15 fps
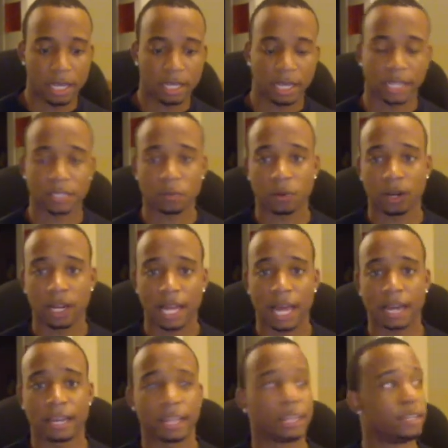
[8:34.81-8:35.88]
That's where a
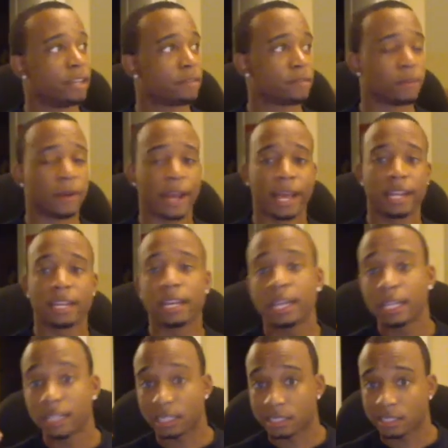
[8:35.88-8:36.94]
lot of they differ at.
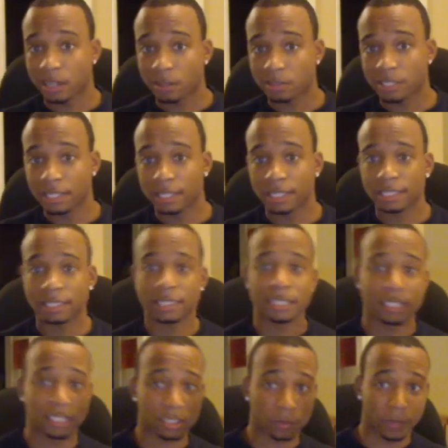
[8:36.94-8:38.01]
The
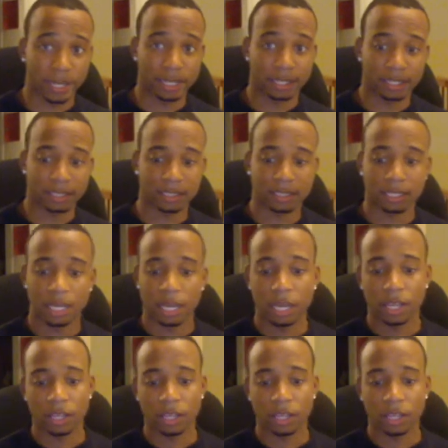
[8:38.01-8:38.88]
saltiness, sweetness.